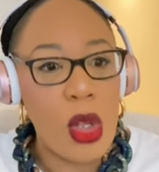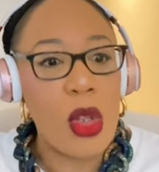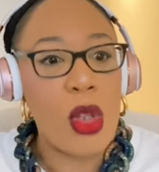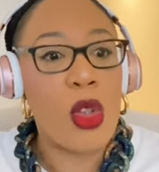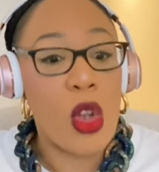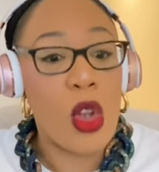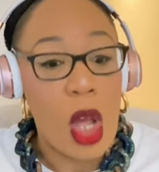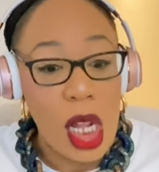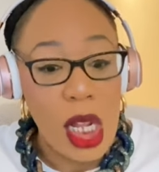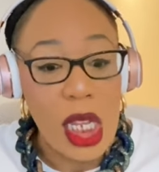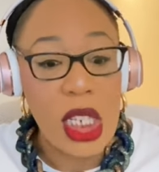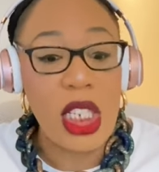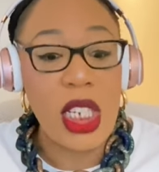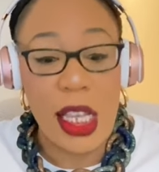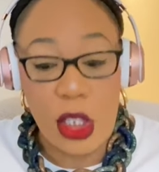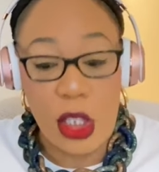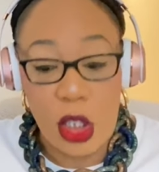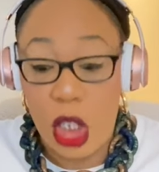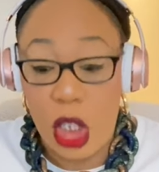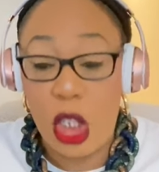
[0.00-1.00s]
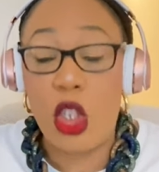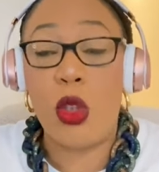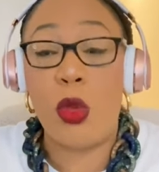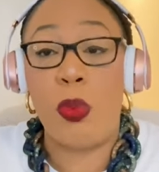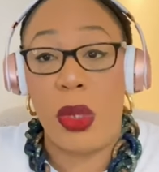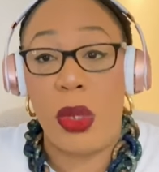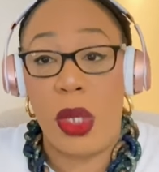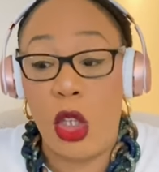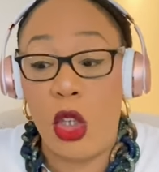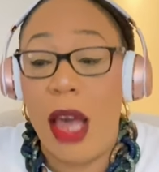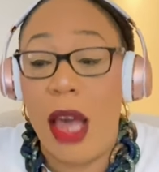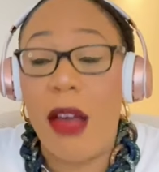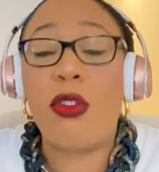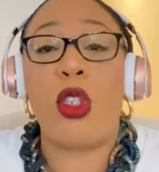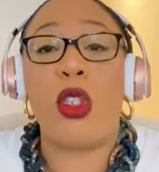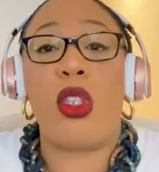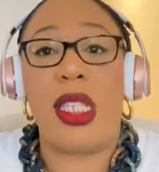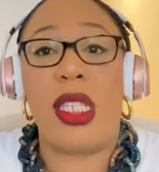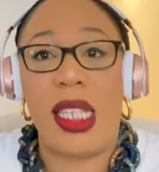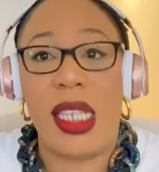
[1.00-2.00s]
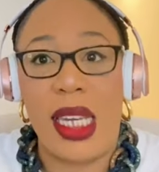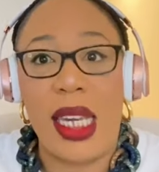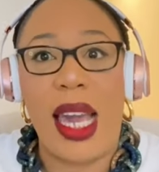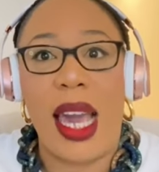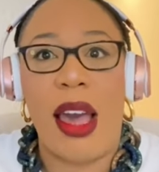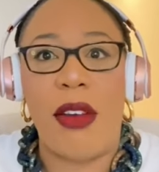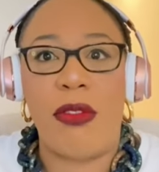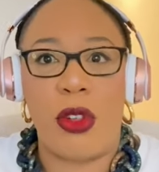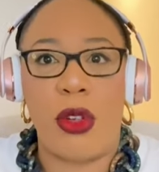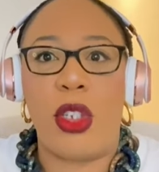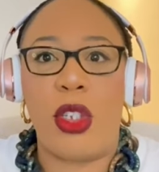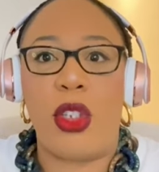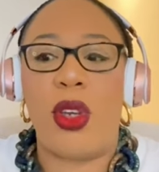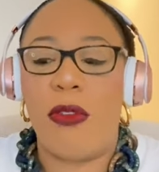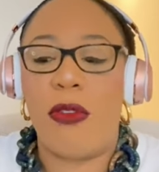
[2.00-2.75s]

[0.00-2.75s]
knowledge has to, you have to seek after it.